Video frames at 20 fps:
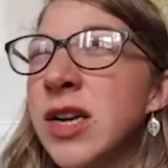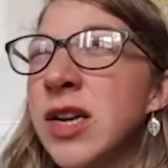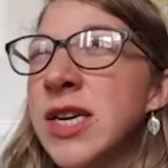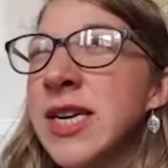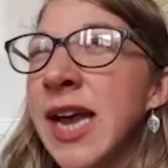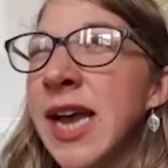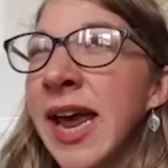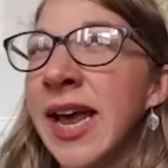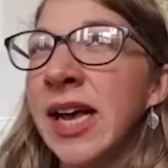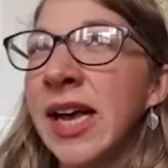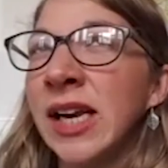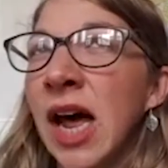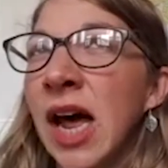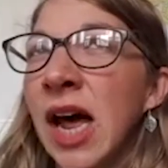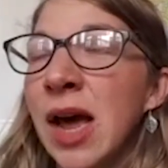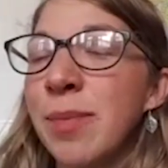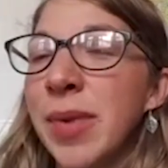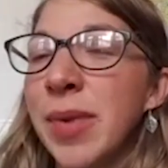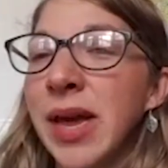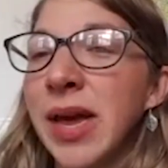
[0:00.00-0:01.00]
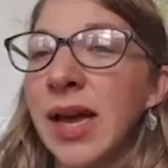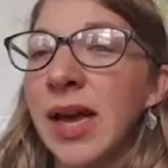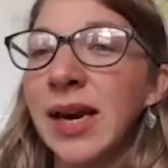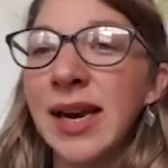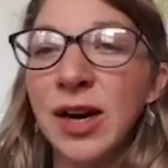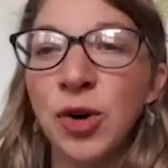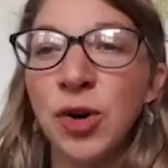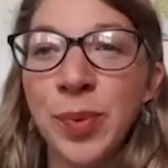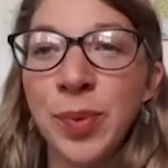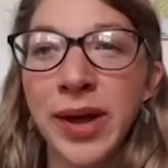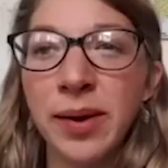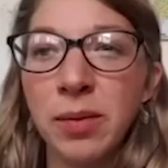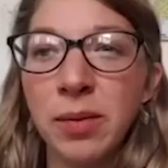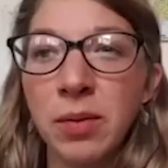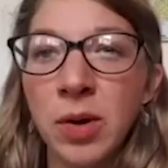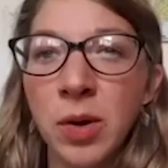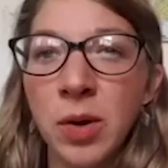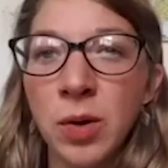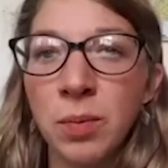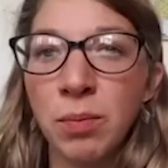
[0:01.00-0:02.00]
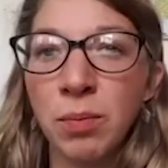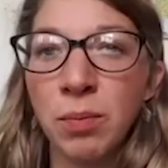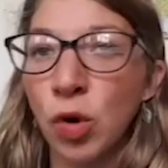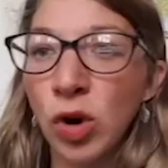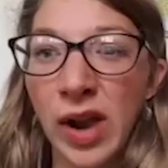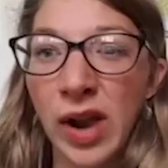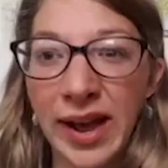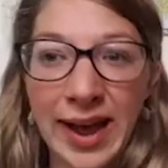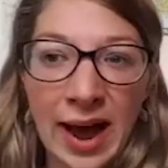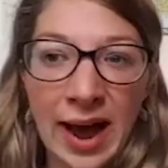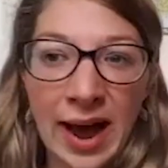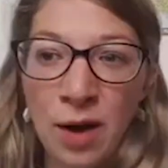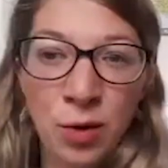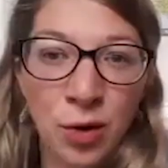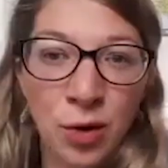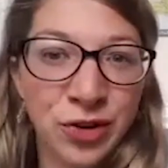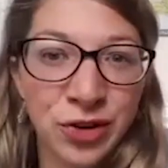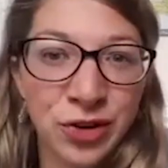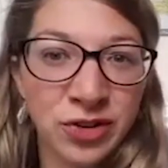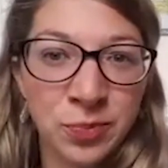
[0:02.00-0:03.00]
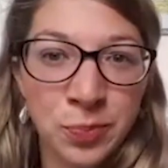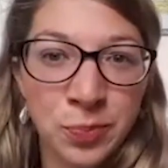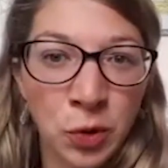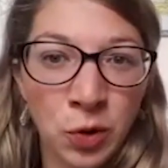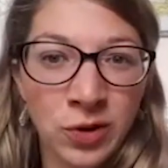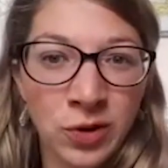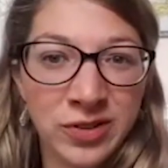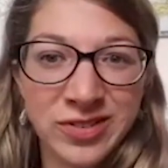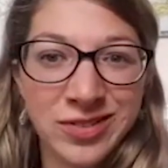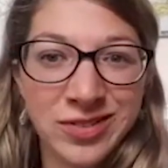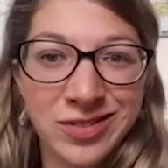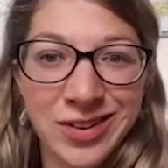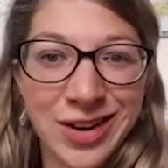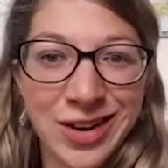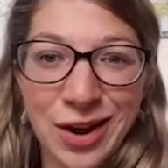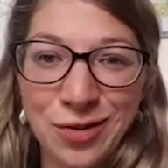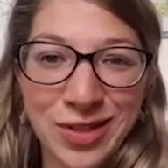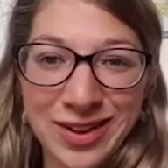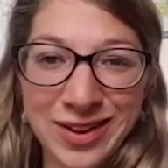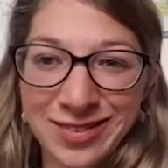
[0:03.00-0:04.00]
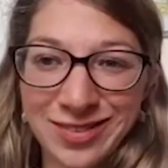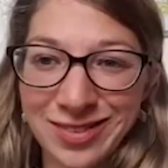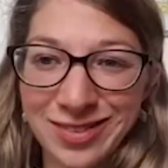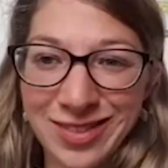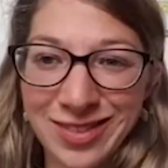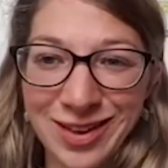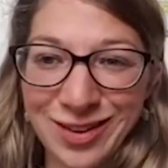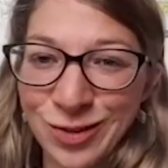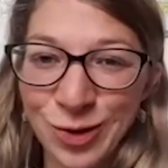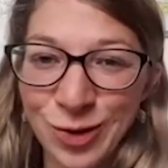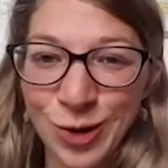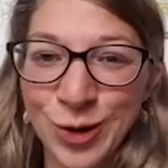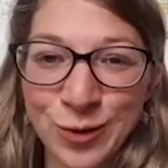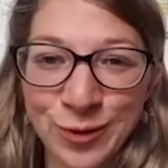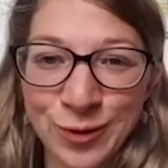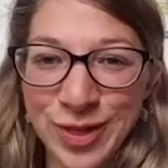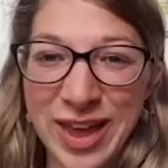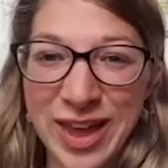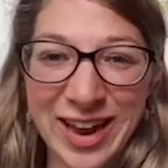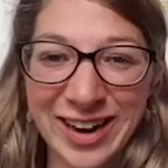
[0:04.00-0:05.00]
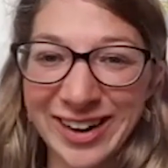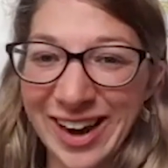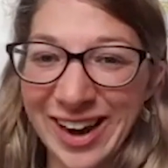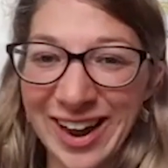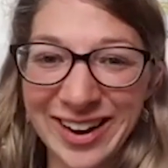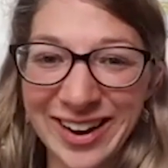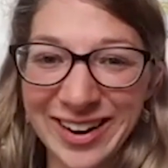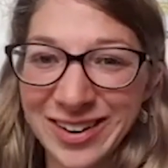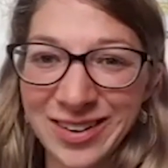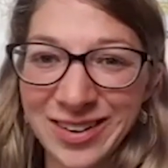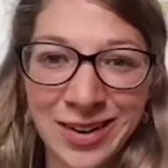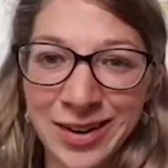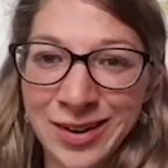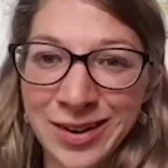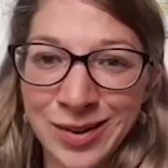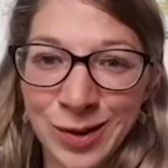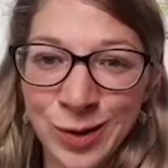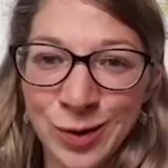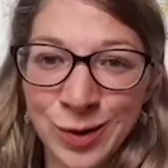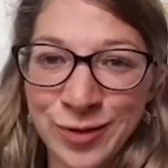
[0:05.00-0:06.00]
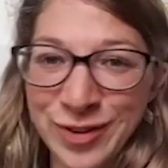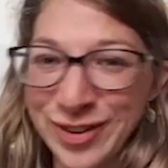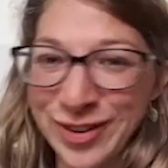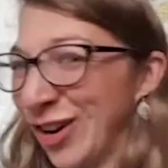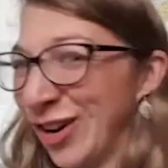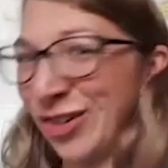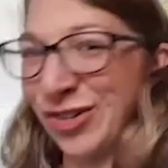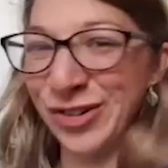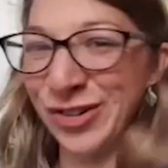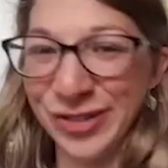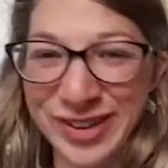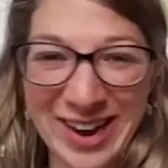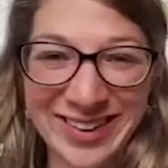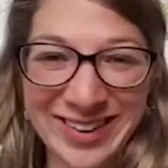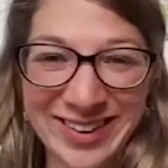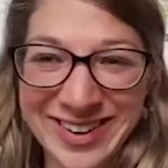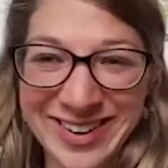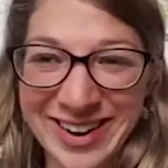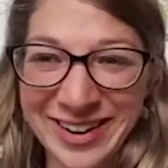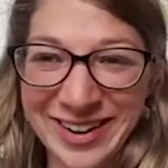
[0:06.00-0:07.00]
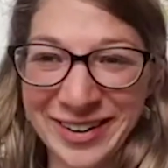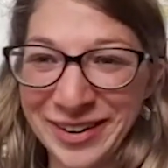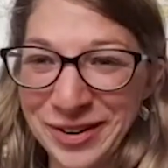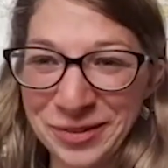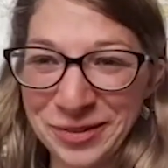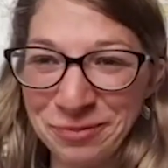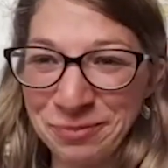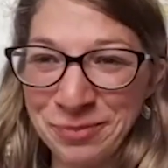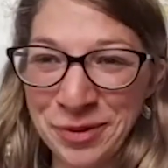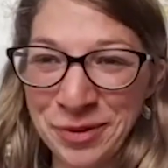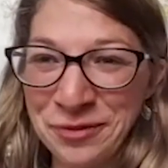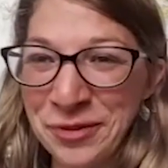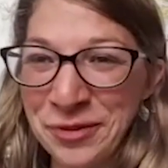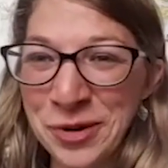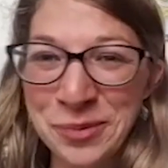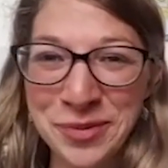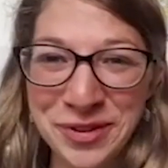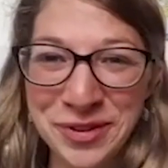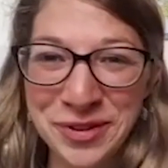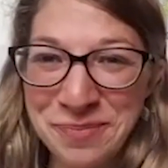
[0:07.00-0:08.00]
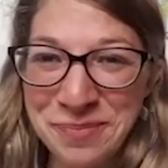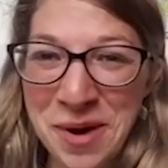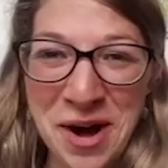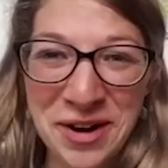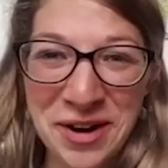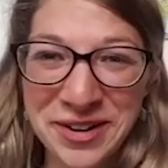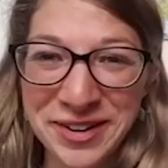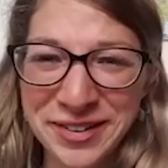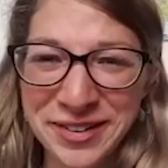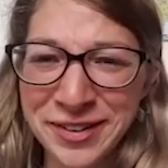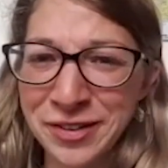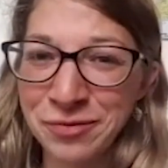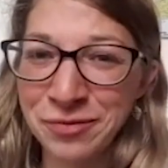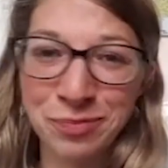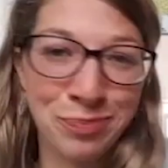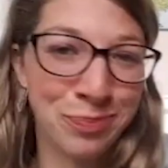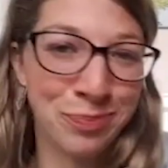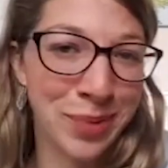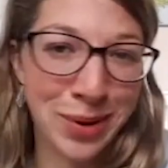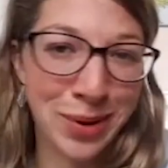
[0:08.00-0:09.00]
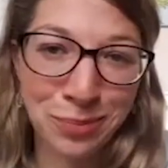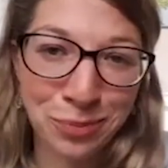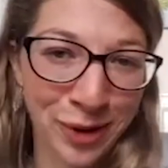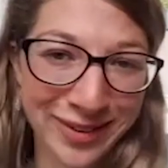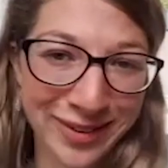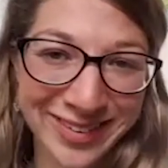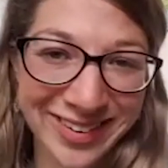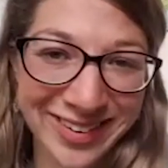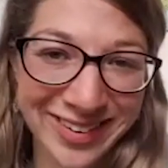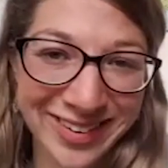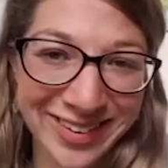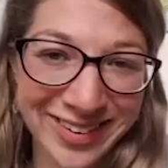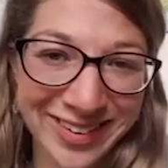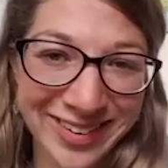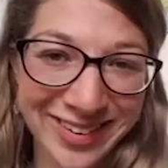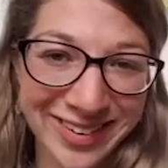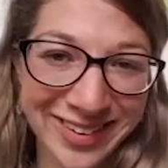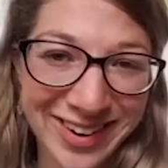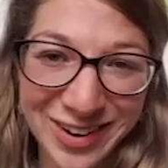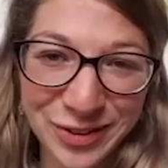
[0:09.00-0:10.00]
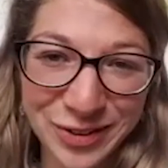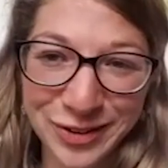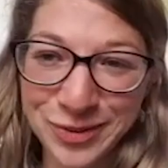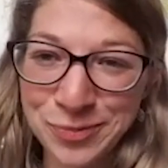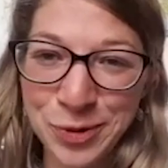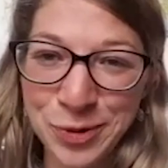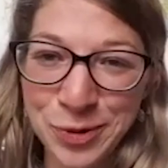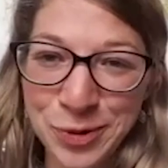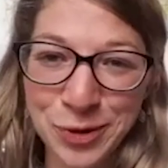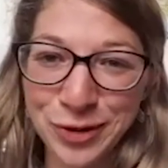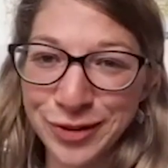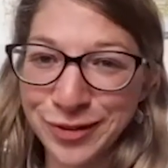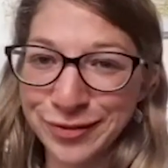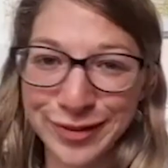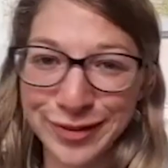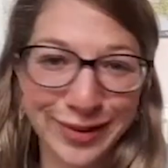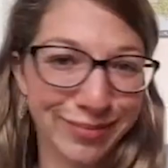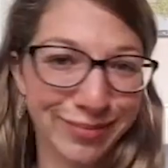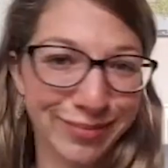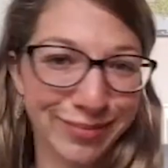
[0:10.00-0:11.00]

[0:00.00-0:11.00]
to take climbing a little bit more like how other sports, this sort of thing, like physiological testing and performance markers have been present in other sports for